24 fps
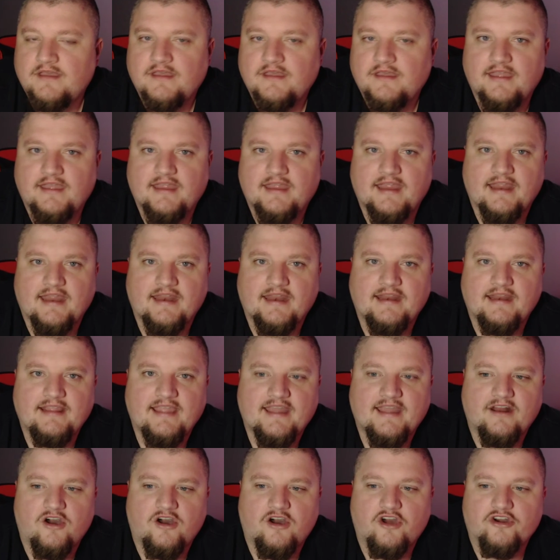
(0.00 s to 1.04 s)
And he had
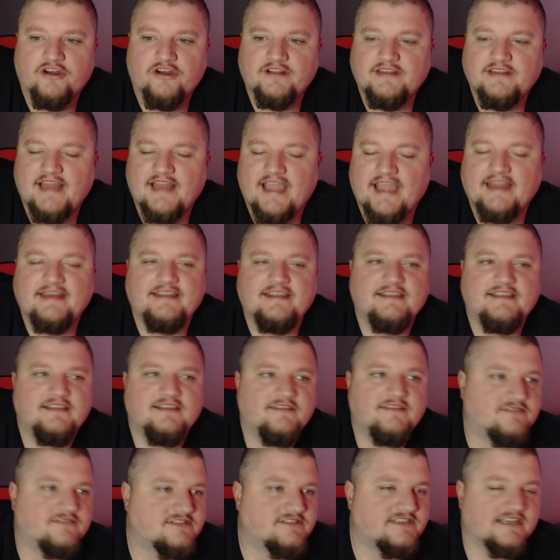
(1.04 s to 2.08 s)

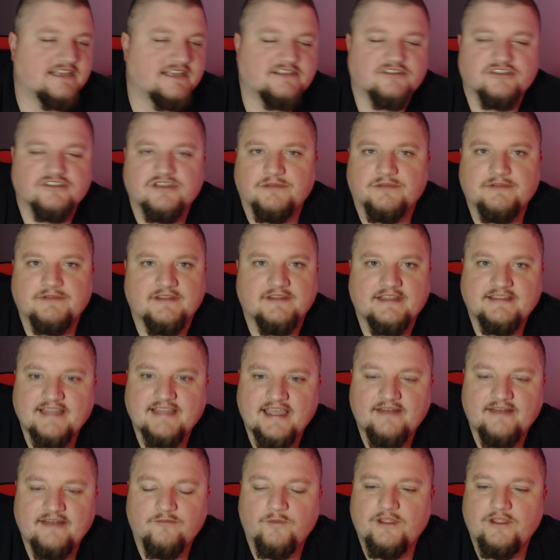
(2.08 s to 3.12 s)
196 or something like
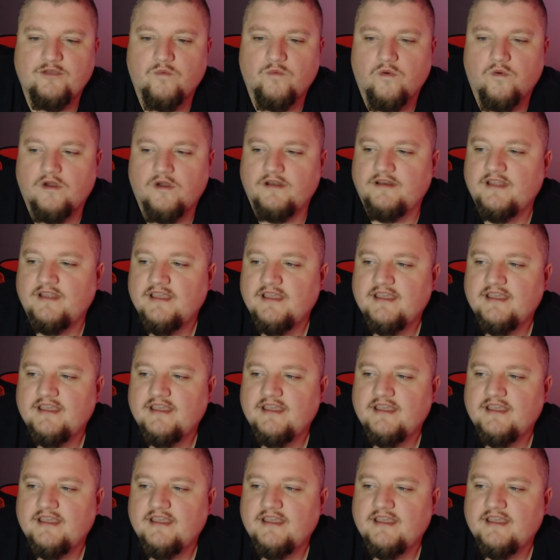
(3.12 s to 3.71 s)
that in week 1.